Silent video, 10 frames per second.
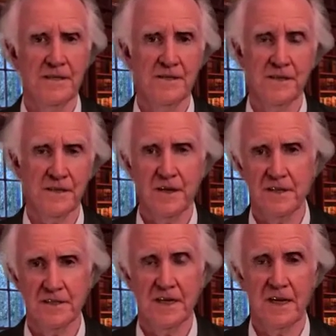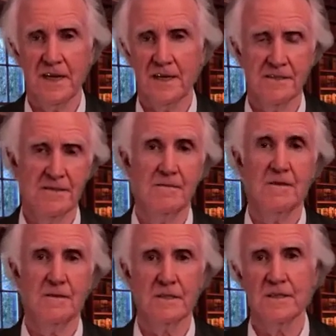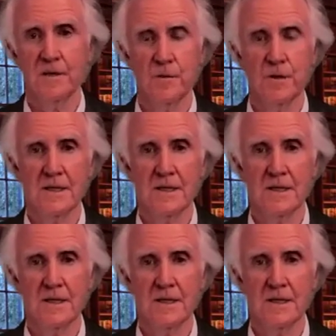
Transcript: you think you're going to Dar, and well, so what?